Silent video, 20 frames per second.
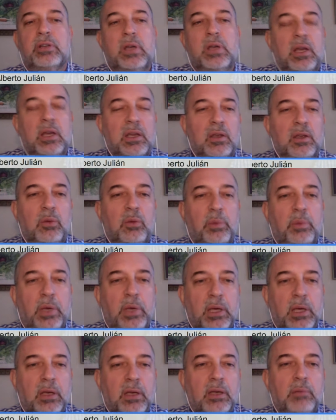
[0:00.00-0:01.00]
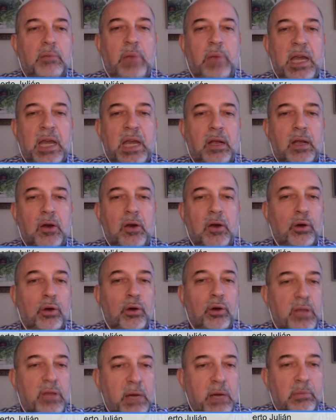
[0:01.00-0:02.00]
You begin planning long
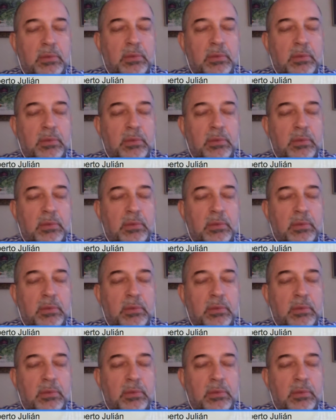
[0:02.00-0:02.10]
term,